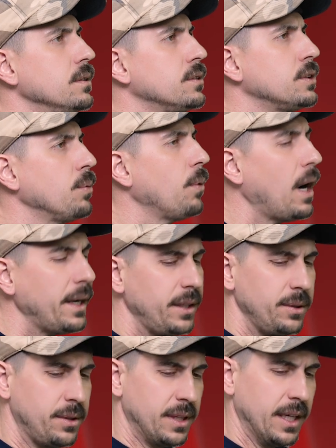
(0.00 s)
So why do
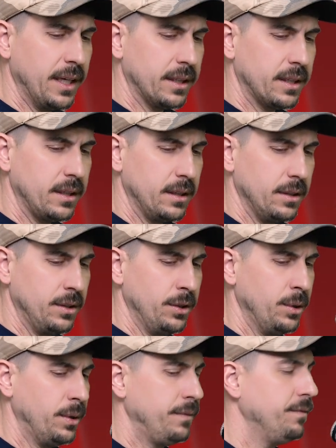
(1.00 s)
you think
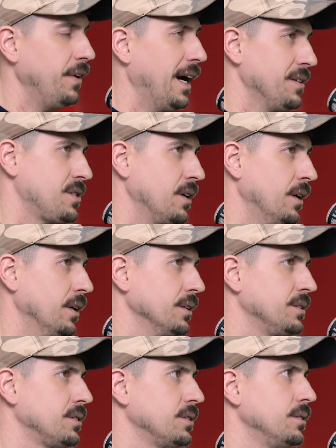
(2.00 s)
new
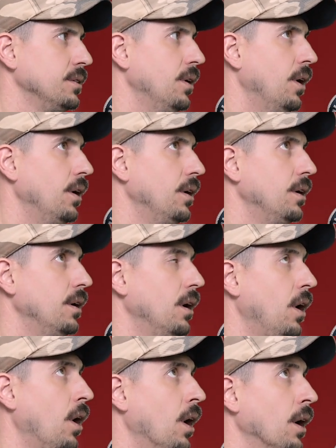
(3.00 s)
investors
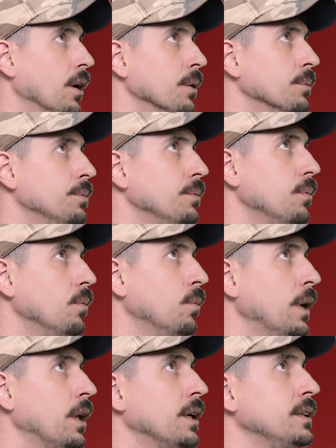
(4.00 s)
are
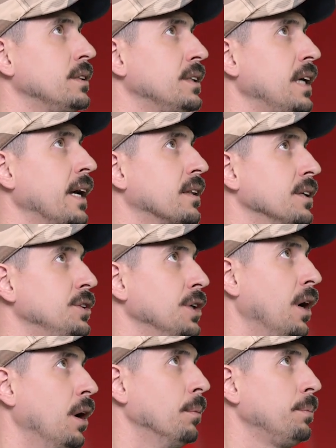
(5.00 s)
willing to take the
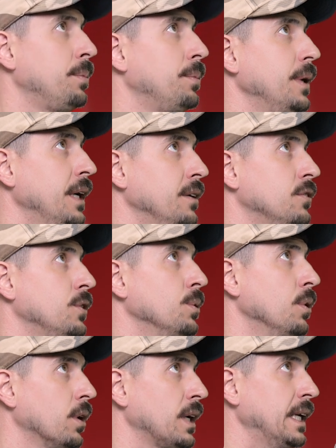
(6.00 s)
jump into
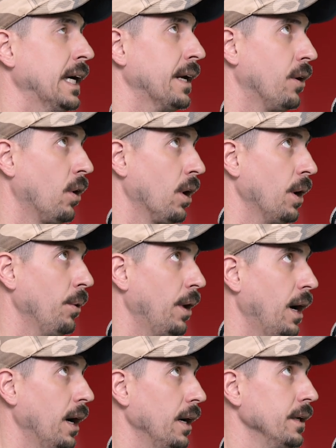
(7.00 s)
looking at
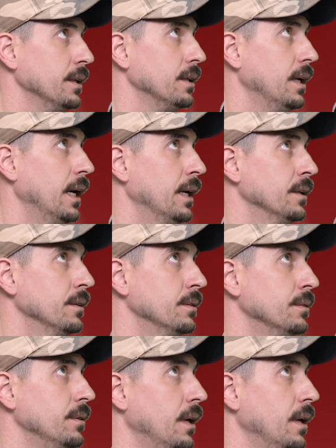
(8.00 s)
ROI and